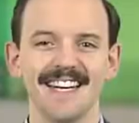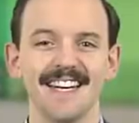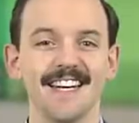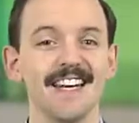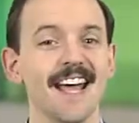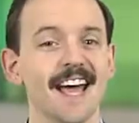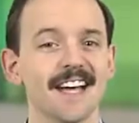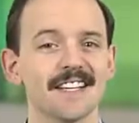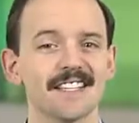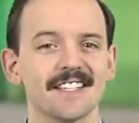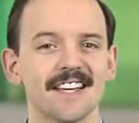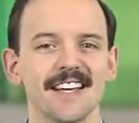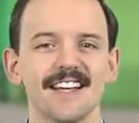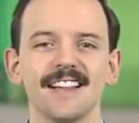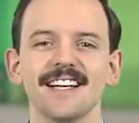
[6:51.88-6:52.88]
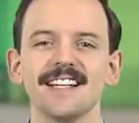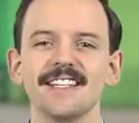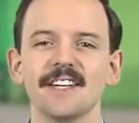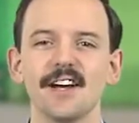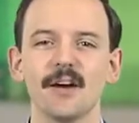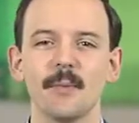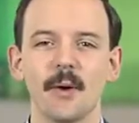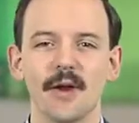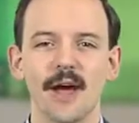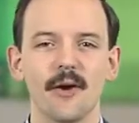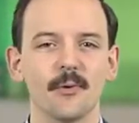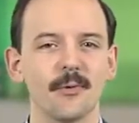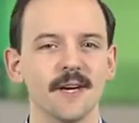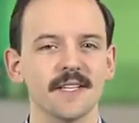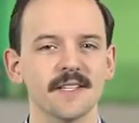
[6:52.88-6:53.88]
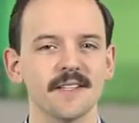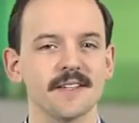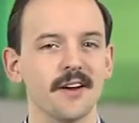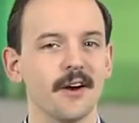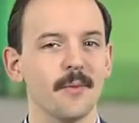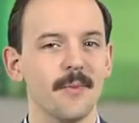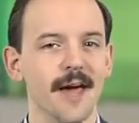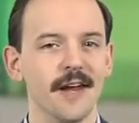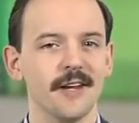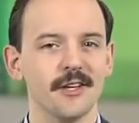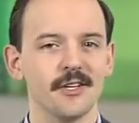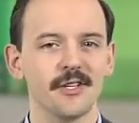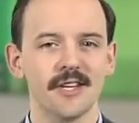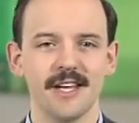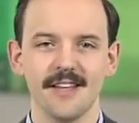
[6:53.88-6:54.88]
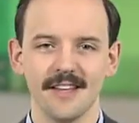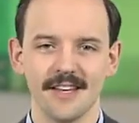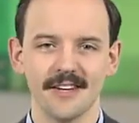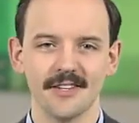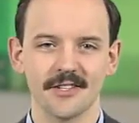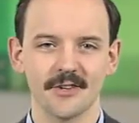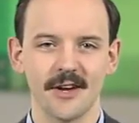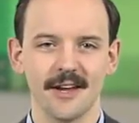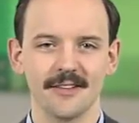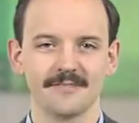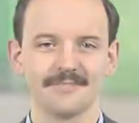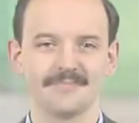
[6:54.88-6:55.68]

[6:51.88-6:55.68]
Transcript: Next, let's hear about how risks are managed in the industry.